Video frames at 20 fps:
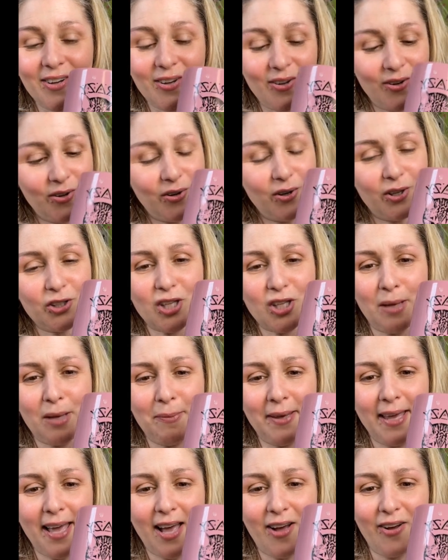or
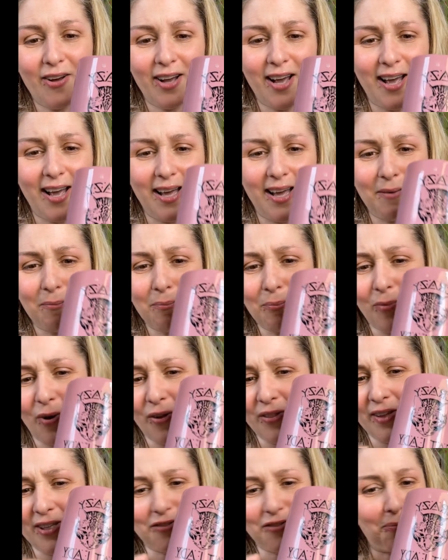Jamie Halcott bought
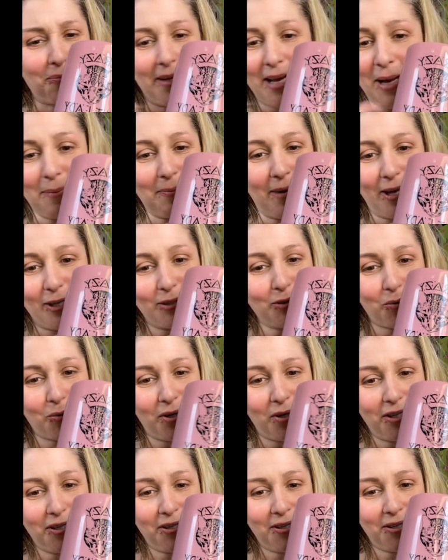this for me. I'm not
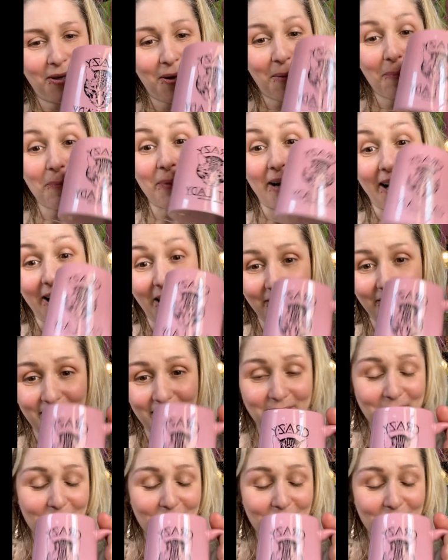sure, but I love it,